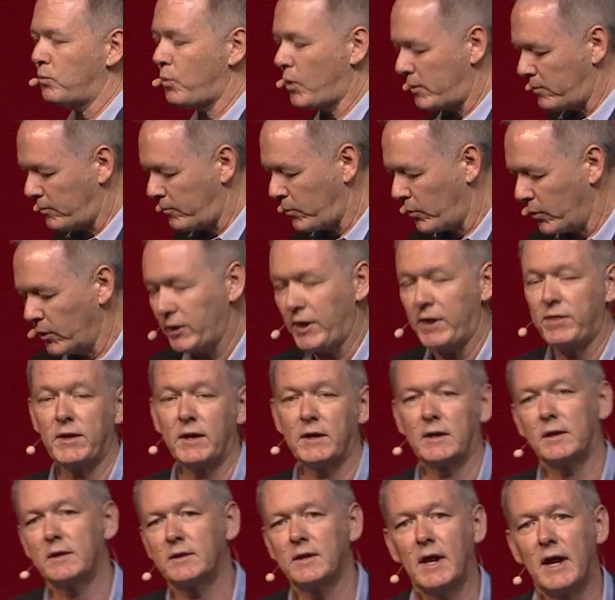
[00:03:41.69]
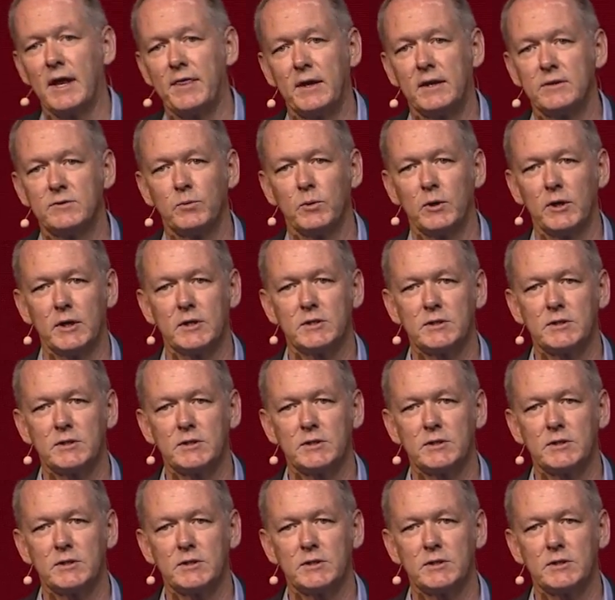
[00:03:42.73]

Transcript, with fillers: one really thing that I think is really